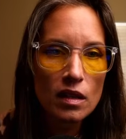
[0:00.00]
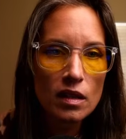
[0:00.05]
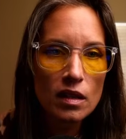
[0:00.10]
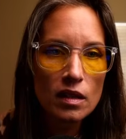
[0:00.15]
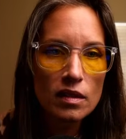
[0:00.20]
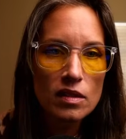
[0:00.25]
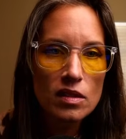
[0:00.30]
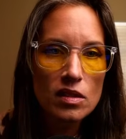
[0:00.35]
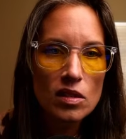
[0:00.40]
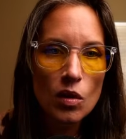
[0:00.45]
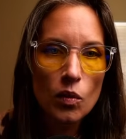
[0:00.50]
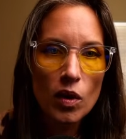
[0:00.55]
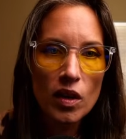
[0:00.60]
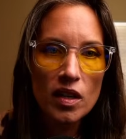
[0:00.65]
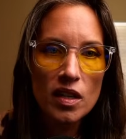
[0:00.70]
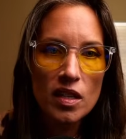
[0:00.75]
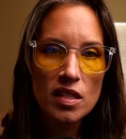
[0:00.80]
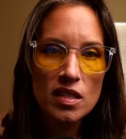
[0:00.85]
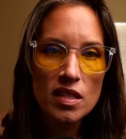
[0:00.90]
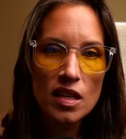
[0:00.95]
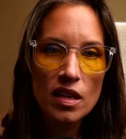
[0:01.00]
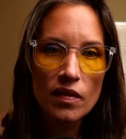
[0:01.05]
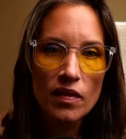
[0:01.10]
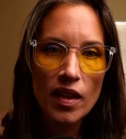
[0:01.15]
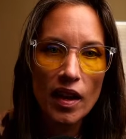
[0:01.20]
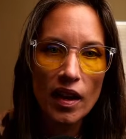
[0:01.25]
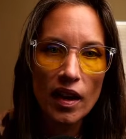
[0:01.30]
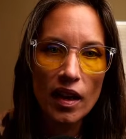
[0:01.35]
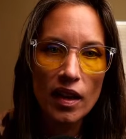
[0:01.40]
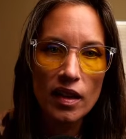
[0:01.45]
So we're going to see if
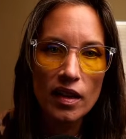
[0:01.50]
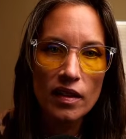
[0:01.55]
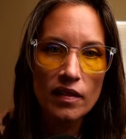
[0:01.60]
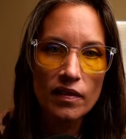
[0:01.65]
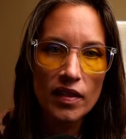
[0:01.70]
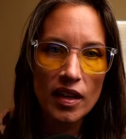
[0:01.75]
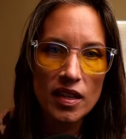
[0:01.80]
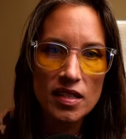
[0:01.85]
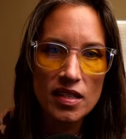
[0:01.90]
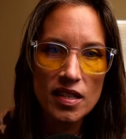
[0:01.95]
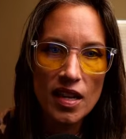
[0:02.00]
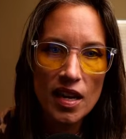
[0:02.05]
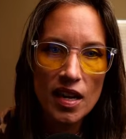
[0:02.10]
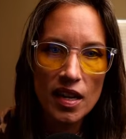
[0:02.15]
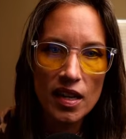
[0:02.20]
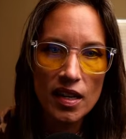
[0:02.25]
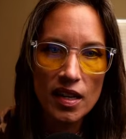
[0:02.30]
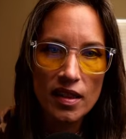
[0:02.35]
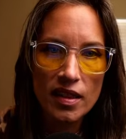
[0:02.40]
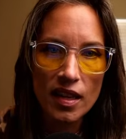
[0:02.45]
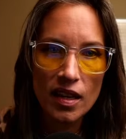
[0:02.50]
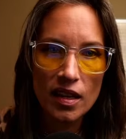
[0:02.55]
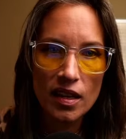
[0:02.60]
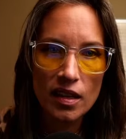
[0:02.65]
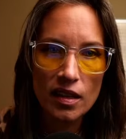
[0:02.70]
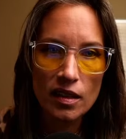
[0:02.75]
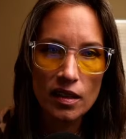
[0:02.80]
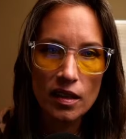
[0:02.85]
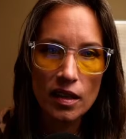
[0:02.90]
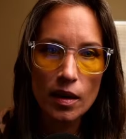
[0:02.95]
they say anything
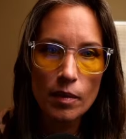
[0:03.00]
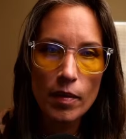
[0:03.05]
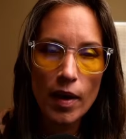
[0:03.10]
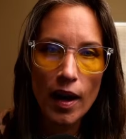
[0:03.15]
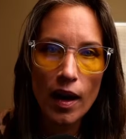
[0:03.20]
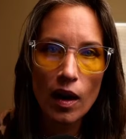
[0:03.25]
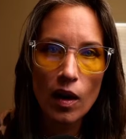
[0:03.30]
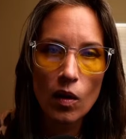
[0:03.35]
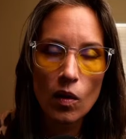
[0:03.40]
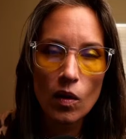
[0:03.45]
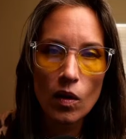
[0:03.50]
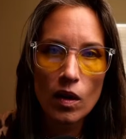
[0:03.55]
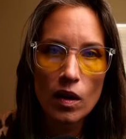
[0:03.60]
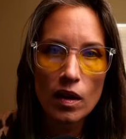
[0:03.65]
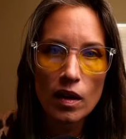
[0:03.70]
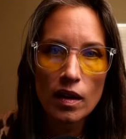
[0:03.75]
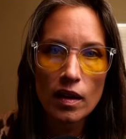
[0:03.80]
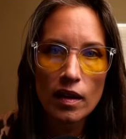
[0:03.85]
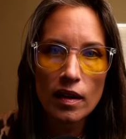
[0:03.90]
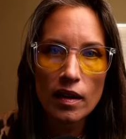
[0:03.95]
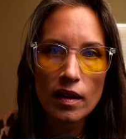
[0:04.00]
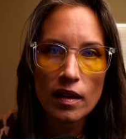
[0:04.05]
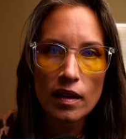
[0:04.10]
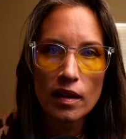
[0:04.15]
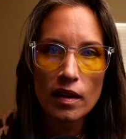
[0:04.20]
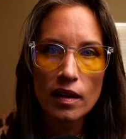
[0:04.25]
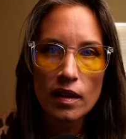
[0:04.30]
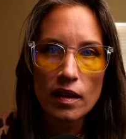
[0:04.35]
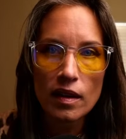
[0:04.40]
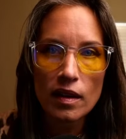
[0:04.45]
here about
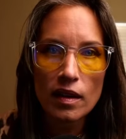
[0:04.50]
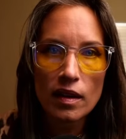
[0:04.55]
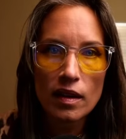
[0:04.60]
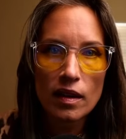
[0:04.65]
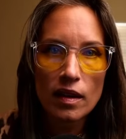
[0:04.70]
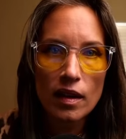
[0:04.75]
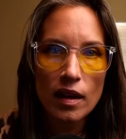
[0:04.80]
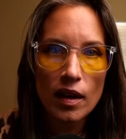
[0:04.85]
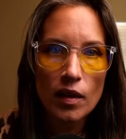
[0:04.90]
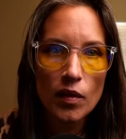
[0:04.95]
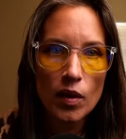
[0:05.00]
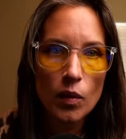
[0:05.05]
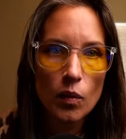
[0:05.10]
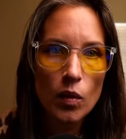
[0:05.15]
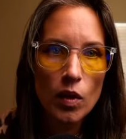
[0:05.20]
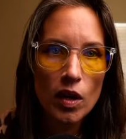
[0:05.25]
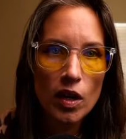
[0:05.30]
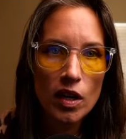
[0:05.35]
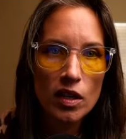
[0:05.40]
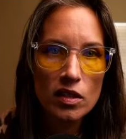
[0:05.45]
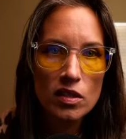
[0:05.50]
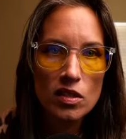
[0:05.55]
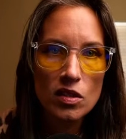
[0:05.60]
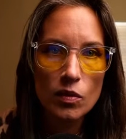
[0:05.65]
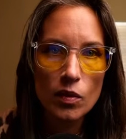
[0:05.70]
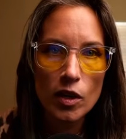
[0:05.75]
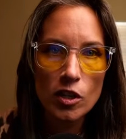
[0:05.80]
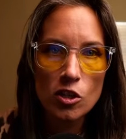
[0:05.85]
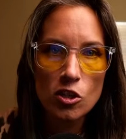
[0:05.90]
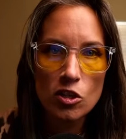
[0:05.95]
how it works. You
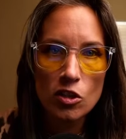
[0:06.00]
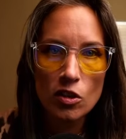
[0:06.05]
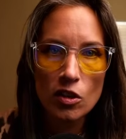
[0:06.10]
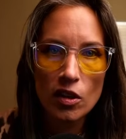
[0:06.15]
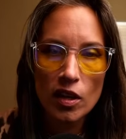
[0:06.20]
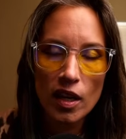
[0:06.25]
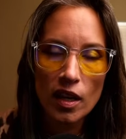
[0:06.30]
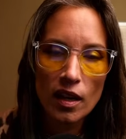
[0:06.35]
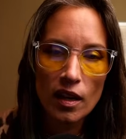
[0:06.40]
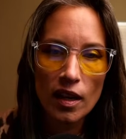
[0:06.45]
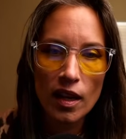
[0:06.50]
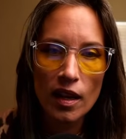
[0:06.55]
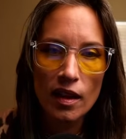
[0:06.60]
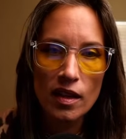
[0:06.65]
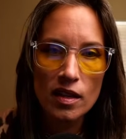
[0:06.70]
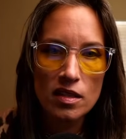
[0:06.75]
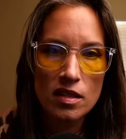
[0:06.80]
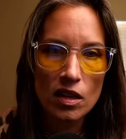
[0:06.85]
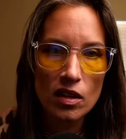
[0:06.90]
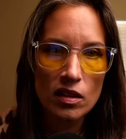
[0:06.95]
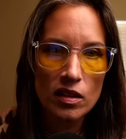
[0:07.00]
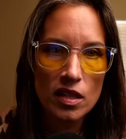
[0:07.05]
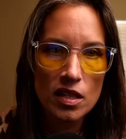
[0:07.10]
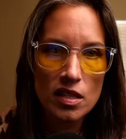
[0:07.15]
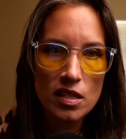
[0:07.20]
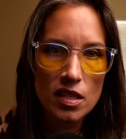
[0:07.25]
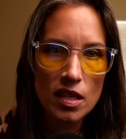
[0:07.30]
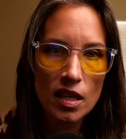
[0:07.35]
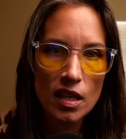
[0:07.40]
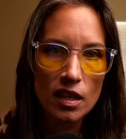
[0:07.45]
register your kit. Yeah, that's all
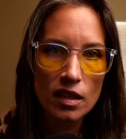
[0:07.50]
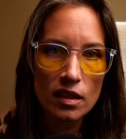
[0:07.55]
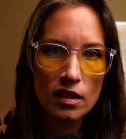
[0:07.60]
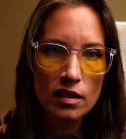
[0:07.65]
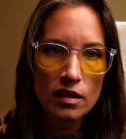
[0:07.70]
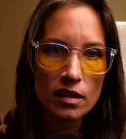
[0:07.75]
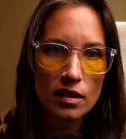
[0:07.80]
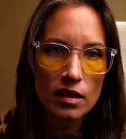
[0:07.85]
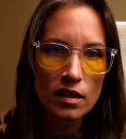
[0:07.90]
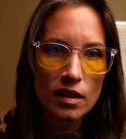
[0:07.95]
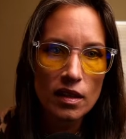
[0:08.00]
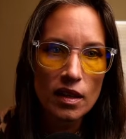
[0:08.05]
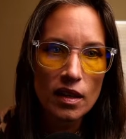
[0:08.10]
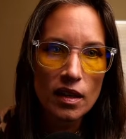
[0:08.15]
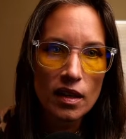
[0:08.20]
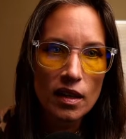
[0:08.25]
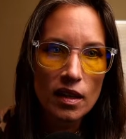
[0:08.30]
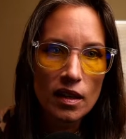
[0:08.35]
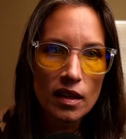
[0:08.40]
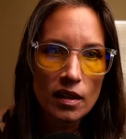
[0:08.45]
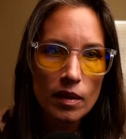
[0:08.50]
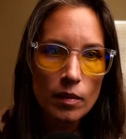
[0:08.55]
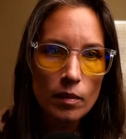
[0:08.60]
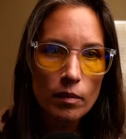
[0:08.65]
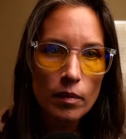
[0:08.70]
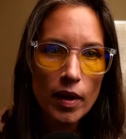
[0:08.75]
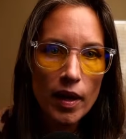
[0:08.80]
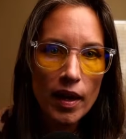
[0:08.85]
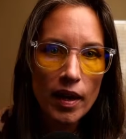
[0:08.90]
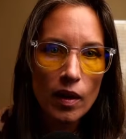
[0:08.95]
easy.
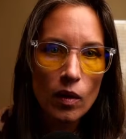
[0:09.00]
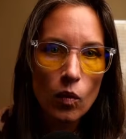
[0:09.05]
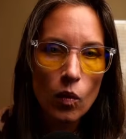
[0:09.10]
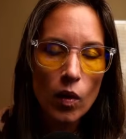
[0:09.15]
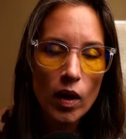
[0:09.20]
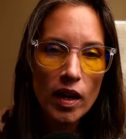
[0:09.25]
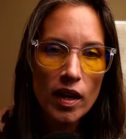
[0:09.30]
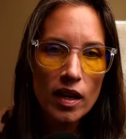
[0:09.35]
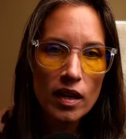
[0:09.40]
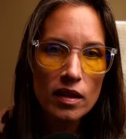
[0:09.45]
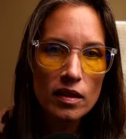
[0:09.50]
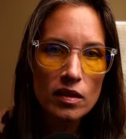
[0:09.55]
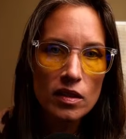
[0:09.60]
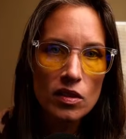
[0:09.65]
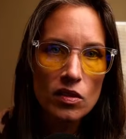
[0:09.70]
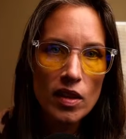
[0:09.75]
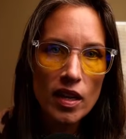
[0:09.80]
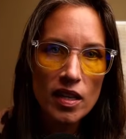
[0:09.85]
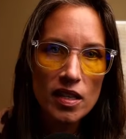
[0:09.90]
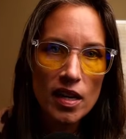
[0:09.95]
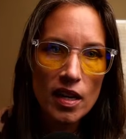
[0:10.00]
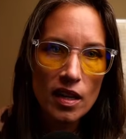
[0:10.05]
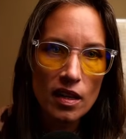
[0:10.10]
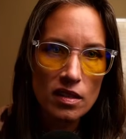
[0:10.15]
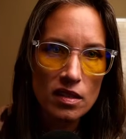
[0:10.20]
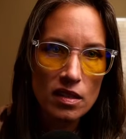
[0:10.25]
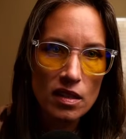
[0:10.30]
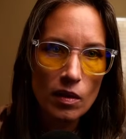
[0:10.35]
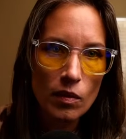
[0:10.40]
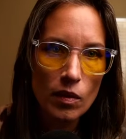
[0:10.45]
But what do they
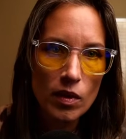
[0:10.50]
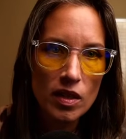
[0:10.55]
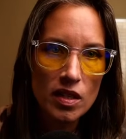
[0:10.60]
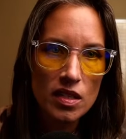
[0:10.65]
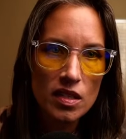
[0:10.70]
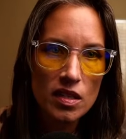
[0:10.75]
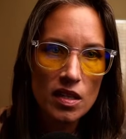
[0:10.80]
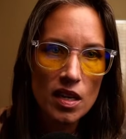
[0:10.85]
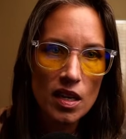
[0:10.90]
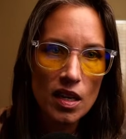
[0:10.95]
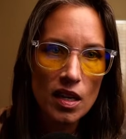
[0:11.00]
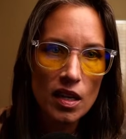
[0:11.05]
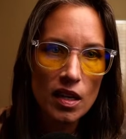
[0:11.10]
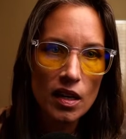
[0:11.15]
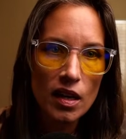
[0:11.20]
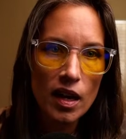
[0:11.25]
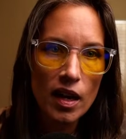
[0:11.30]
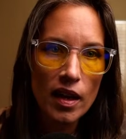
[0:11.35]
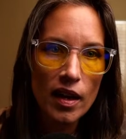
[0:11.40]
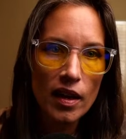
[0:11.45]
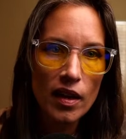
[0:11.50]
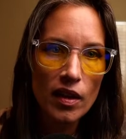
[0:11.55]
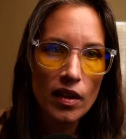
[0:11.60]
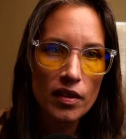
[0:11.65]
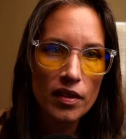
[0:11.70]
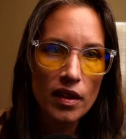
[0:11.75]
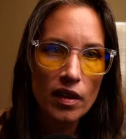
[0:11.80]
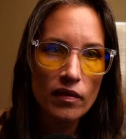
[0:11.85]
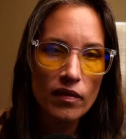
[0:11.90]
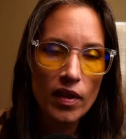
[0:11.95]
test? I want to see gut
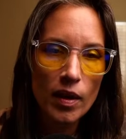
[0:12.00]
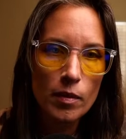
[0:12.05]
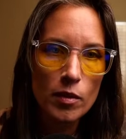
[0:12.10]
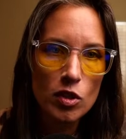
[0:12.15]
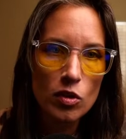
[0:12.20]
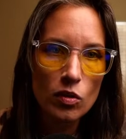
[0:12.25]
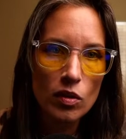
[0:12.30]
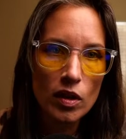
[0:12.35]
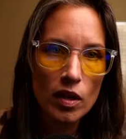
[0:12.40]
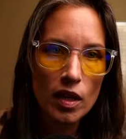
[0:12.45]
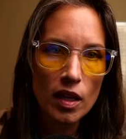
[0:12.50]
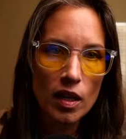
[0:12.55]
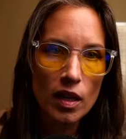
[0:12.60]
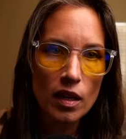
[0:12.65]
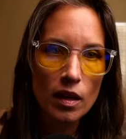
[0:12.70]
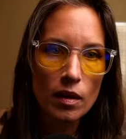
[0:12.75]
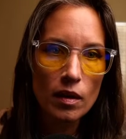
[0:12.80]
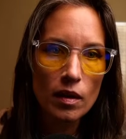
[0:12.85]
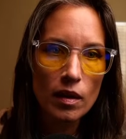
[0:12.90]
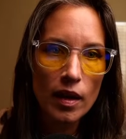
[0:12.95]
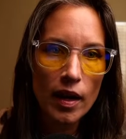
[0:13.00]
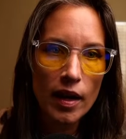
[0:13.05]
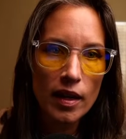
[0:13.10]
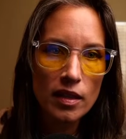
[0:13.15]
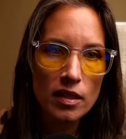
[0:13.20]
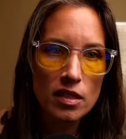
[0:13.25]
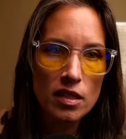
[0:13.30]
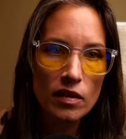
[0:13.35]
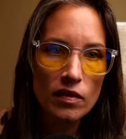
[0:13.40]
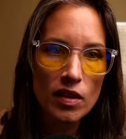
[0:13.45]
health, inflammatory
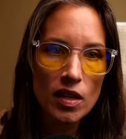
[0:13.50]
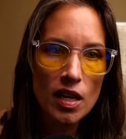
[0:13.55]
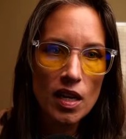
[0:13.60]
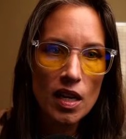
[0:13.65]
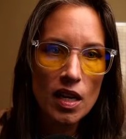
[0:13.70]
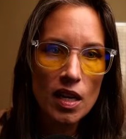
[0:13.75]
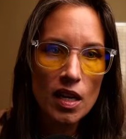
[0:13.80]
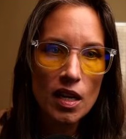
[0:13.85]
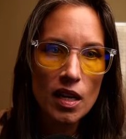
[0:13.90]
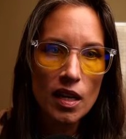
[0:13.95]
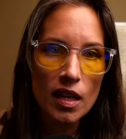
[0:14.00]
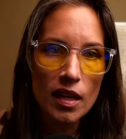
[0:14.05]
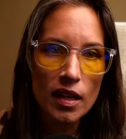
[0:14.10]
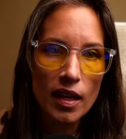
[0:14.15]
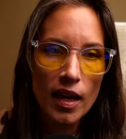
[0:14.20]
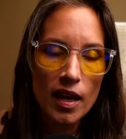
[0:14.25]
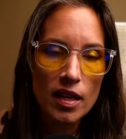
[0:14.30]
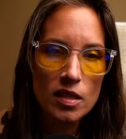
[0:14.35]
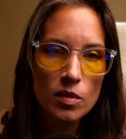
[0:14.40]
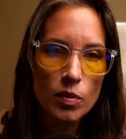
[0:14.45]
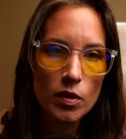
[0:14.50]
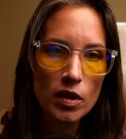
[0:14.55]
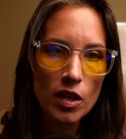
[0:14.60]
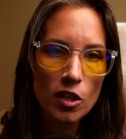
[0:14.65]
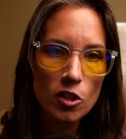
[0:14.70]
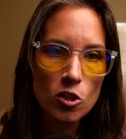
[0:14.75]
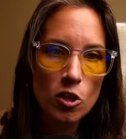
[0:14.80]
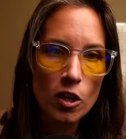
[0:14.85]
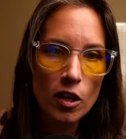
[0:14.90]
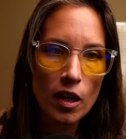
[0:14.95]
activity, gas
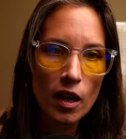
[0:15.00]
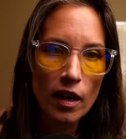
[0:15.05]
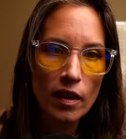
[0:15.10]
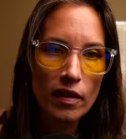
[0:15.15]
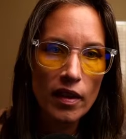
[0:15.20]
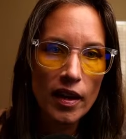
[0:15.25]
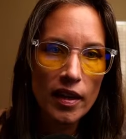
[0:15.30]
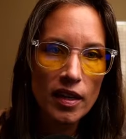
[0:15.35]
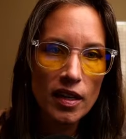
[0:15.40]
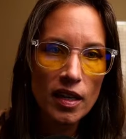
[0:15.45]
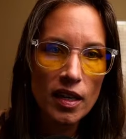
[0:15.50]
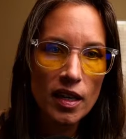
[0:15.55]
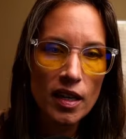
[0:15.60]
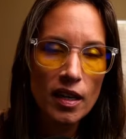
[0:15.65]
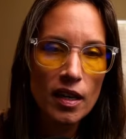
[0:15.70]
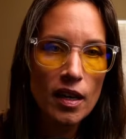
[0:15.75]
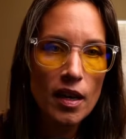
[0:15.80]
production, gut lining,